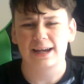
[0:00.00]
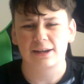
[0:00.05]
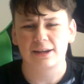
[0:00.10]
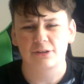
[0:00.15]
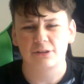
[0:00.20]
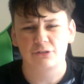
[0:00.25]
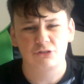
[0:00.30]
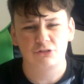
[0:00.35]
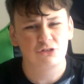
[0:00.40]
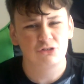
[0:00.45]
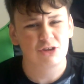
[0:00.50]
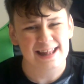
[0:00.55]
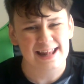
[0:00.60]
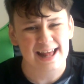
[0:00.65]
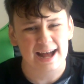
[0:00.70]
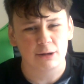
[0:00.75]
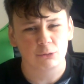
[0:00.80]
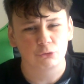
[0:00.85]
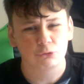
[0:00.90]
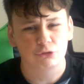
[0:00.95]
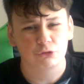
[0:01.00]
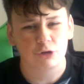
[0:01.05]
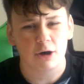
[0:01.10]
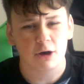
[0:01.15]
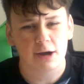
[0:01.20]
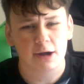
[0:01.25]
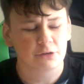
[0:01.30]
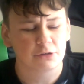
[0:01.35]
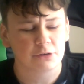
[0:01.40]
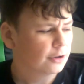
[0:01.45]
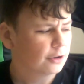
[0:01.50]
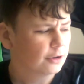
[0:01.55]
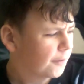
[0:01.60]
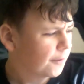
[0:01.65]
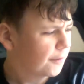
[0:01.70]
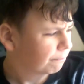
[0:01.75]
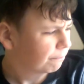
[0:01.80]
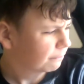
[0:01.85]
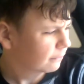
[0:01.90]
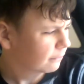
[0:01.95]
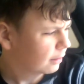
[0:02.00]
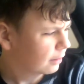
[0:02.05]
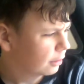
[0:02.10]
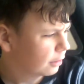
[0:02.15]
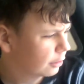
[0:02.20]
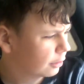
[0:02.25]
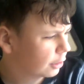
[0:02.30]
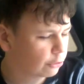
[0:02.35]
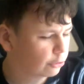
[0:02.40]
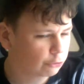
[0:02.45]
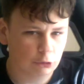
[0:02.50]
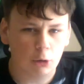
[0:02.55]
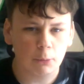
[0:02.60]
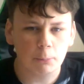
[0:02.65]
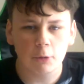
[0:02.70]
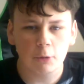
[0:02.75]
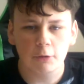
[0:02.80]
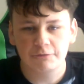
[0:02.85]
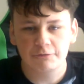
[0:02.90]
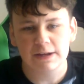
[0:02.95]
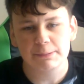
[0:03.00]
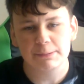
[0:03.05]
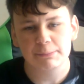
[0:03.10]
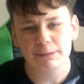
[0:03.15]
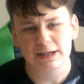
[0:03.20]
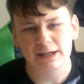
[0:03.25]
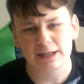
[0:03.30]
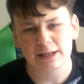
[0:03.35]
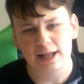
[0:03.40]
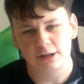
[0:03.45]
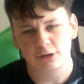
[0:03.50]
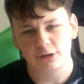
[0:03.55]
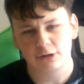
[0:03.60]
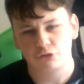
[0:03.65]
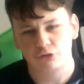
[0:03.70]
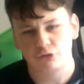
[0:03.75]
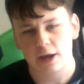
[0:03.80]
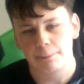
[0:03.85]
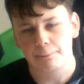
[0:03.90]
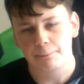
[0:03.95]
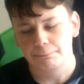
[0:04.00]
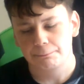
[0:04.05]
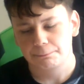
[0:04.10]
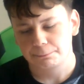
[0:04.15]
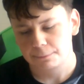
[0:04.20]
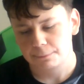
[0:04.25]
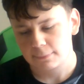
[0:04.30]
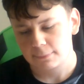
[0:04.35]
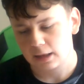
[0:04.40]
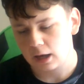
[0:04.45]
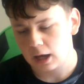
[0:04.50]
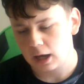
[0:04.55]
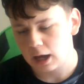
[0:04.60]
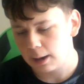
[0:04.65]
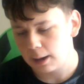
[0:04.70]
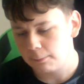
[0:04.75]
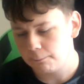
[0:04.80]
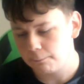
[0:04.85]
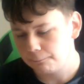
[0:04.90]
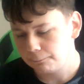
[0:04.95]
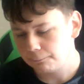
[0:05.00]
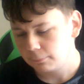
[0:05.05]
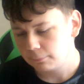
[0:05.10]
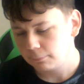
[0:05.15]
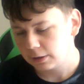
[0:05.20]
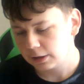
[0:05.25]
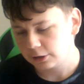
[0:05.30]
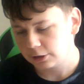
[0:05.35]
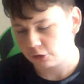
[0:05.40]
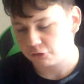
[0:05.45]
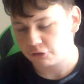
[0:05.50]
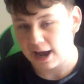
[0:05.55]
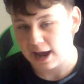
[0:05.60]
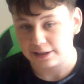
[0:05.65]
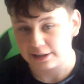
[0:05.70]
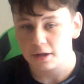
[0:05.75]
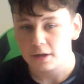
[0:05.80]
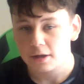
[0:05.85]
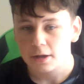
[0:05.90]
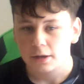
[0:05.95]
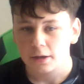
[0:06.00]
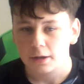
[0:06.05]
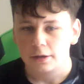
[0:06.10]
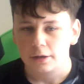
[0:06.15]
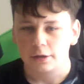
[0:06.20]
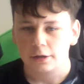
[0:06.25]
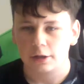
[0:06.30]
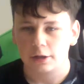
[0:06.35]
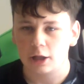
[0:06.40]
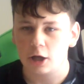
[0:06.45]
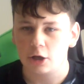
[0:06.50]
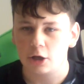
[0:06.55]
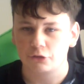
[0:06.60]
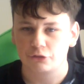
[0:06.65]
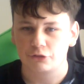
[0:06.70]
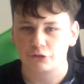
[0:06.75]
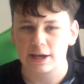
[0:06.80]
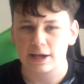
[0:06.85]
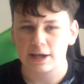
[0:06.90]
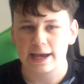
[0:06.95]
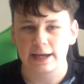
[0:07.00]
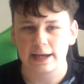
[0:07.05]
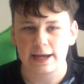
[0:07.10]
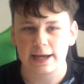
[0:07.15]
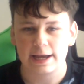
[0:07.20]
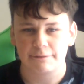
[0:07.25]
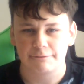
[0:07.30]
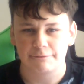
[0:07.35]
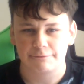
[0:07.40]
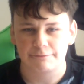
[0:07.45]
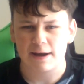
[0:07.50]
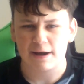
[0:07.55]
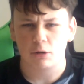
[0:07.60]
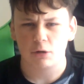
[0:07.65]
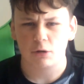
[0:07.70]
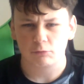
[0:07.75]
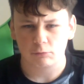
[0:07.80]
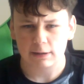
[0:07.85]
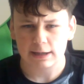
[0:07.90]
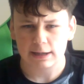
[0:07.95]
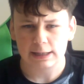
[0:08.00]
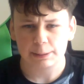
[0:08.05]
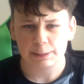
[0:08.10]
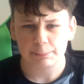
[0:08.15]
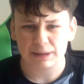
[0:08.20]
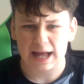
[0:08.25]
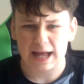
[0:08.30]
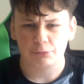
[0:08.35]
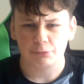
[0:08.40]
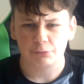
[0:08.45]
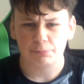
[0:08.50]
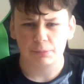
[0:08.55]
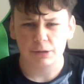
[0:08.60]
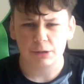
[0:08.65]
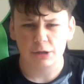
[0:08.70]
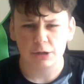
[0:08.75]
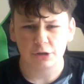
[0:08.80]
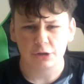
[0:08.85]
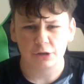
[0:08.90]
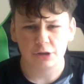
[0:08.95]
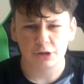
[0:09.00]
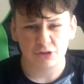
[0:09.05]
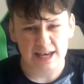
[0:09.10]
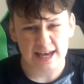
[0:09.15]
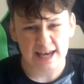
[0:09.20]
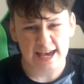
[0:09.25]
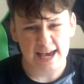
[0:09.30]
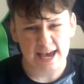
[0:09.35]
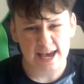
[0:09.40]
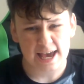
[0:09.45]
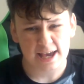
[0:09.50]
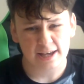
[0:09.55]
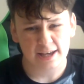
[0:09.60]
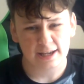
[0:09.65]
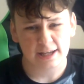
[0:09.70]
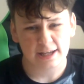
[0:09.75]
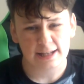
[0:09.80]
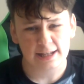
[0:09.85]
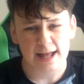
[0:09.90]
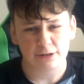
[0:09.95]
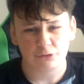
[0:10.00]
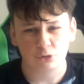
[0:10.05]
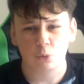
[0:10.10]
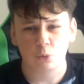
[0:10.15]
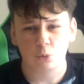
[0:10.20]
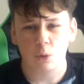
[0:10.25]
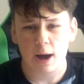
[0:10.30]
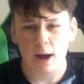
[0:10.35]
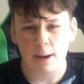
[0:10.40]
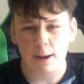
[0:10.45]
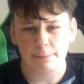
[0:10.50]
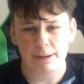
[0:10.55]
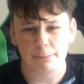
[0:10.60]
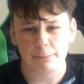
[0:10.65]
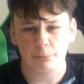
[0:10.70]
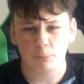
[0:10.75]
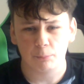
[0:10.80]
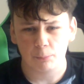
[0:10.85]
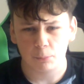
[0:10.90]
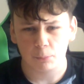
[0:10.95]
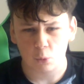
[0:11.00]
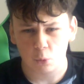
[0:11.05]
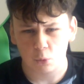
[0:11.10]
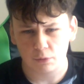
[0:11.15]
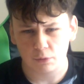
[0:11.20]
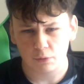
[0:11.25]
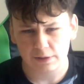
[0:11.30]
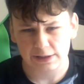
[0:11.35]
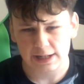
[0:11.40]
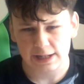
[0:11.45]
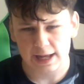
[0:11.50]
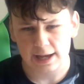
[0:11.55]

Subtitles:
tent outside. There's a lot more theming in there this year, in the tent. Last year, it felt really bland, but this year, there's quite a bit more in there.